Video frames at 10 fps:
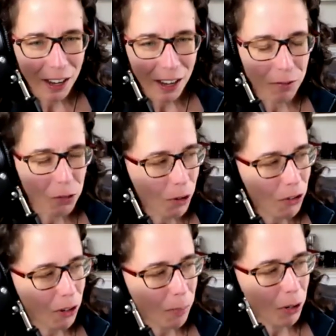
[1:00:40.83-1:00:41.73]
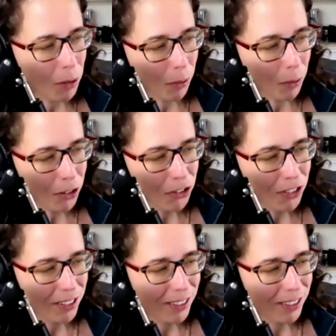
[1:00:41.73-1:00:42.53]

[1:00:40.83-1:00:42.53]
of George W. Bush.